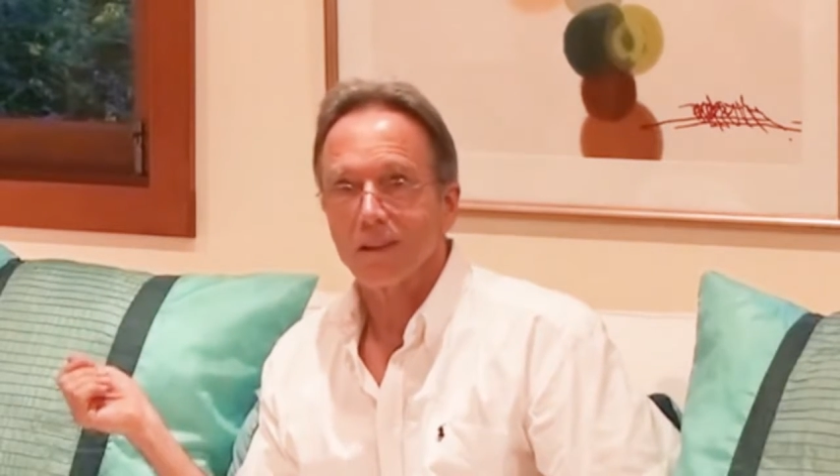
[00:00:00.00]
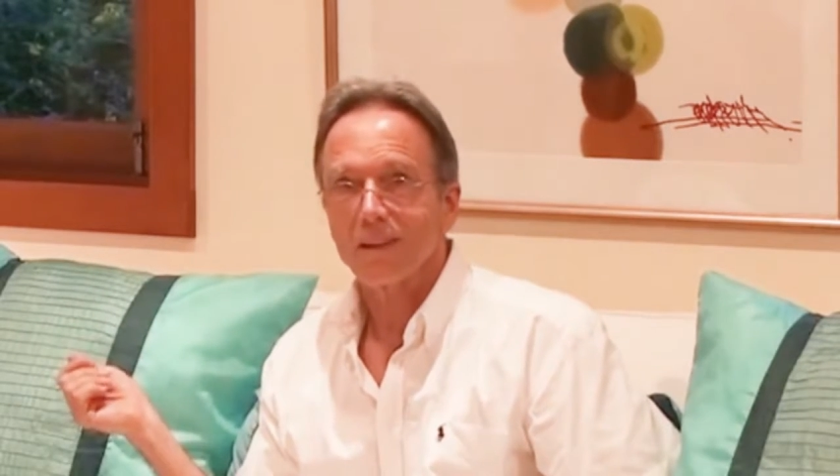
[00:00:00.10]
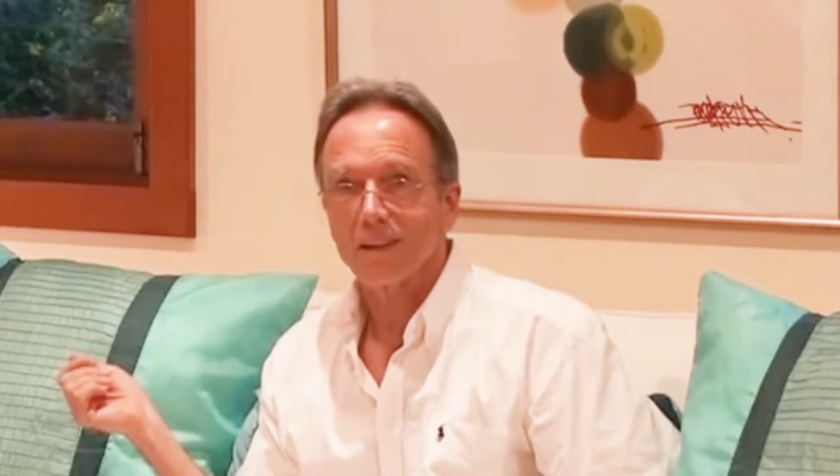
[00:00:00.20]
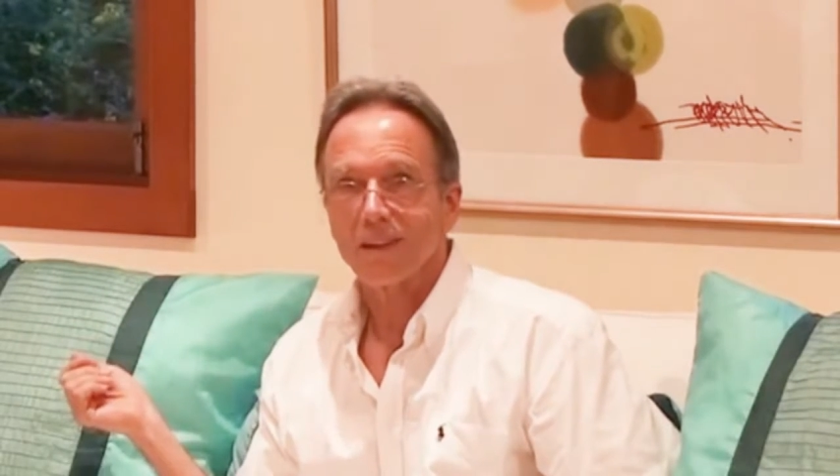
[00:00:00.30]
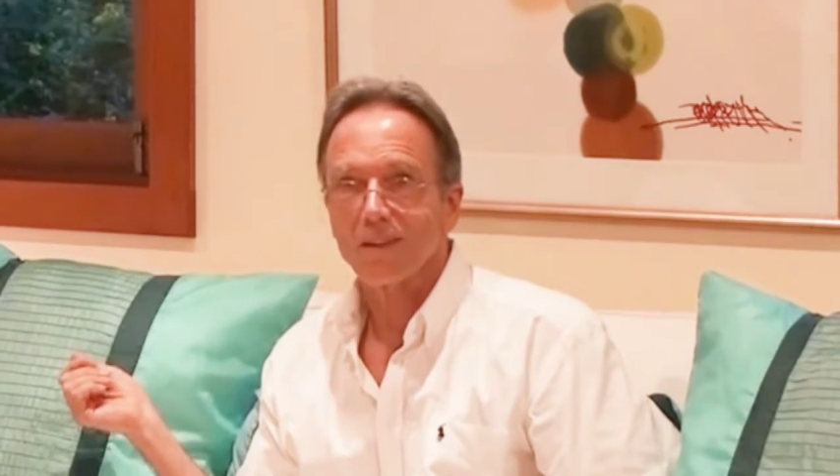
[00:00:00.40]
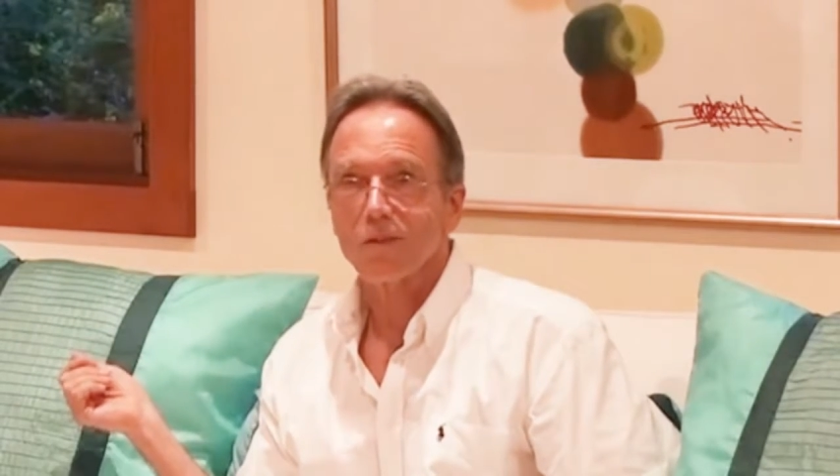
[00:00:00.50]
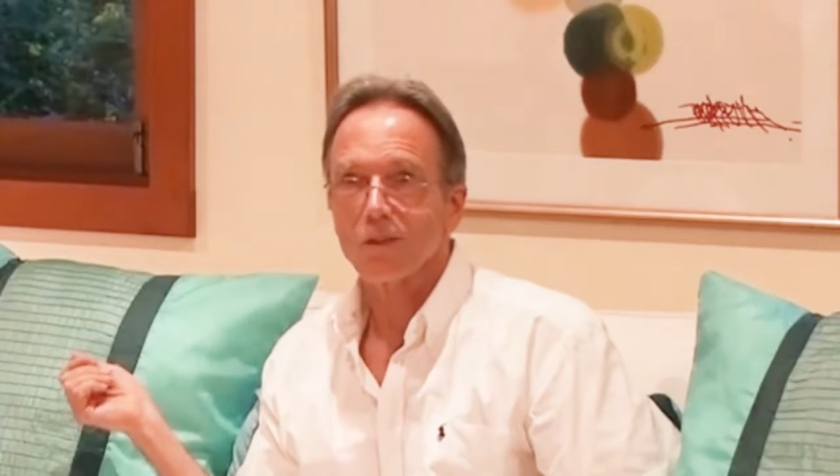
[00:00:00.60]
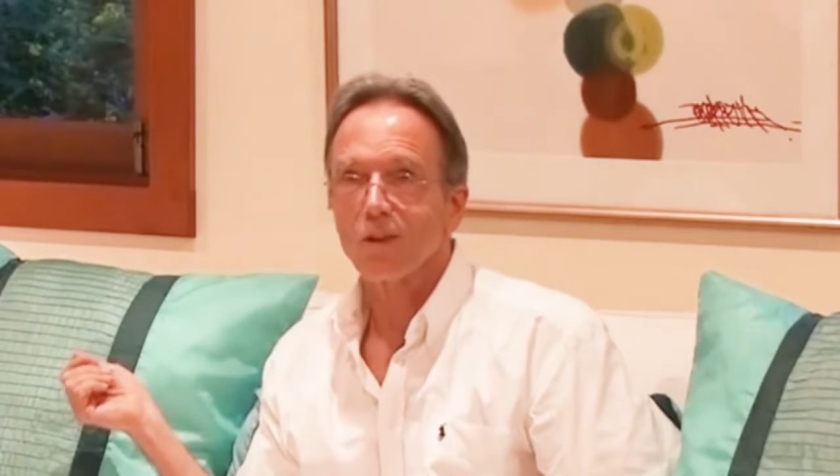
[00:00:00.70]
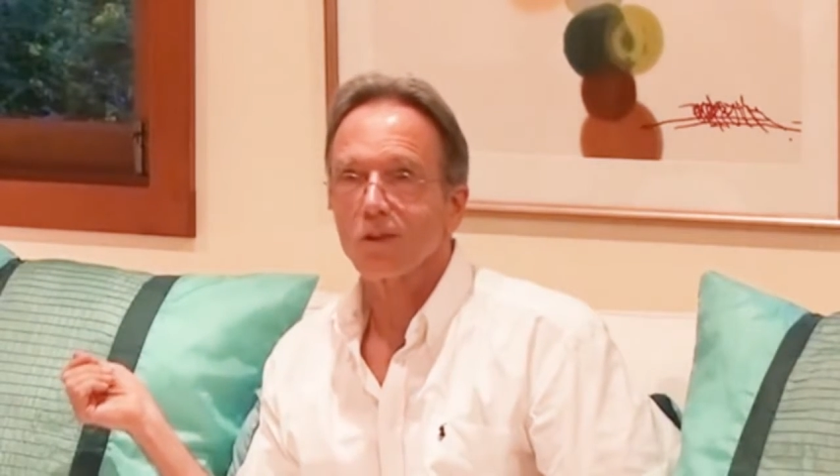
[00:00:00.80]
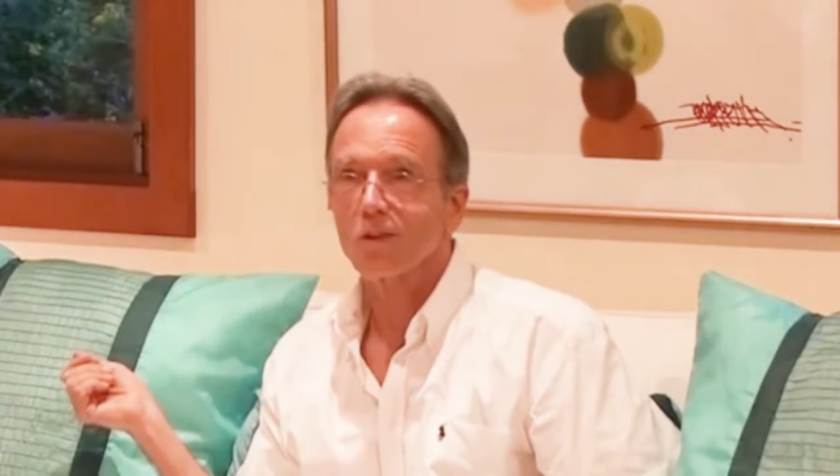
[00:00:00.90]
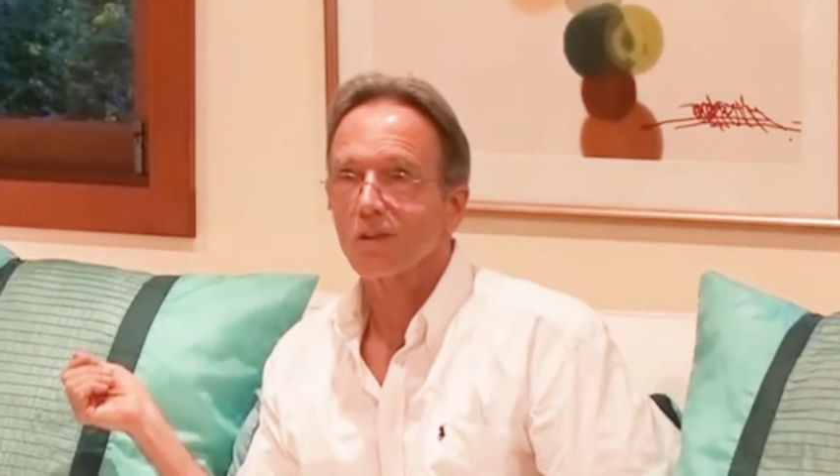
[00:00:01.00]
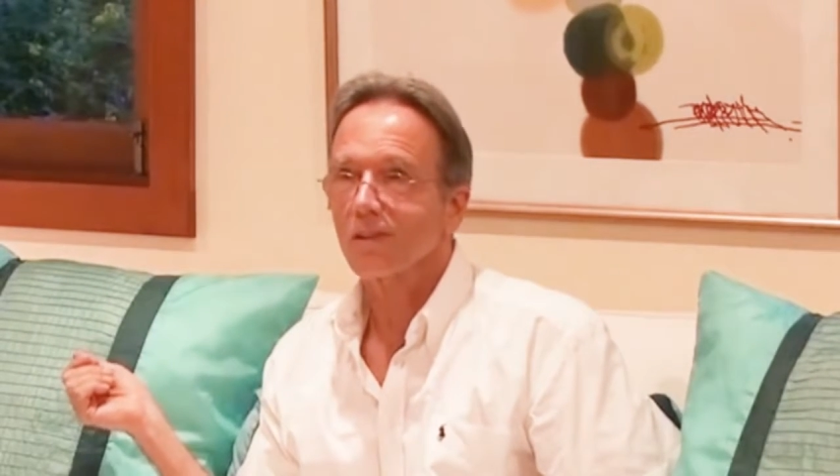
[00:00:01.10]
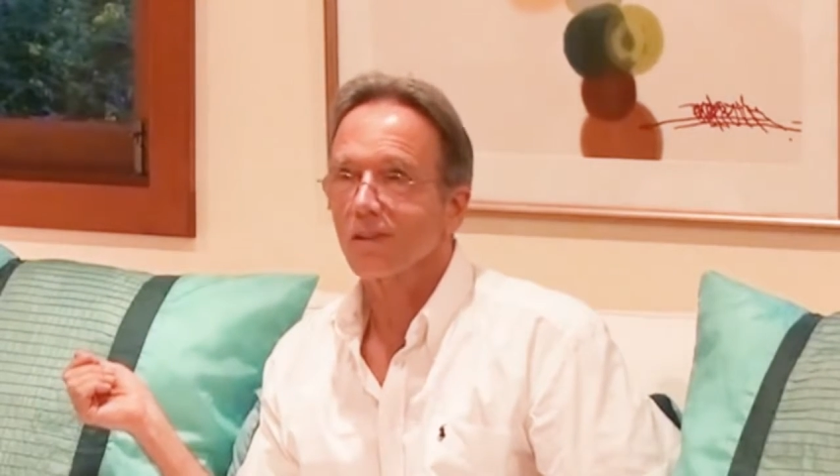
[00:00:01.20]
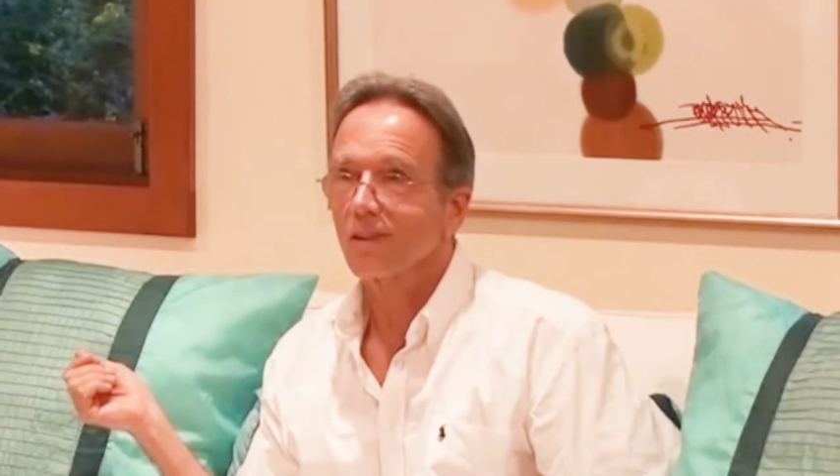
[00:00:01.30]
it, that of course,